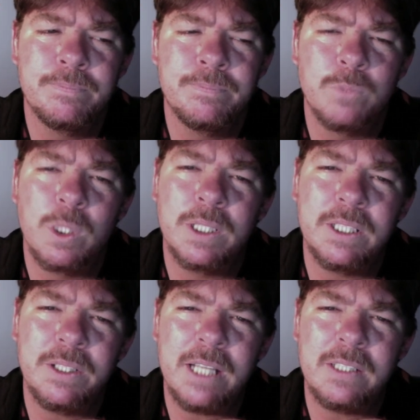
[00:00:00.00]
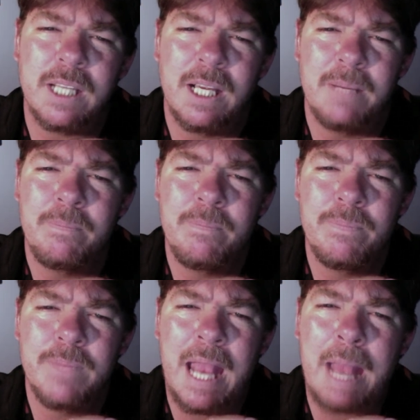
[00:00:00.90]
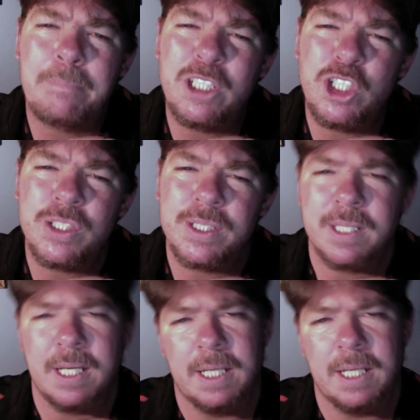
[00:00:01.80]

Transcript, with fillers: Well, until next time, happy Jesus Day.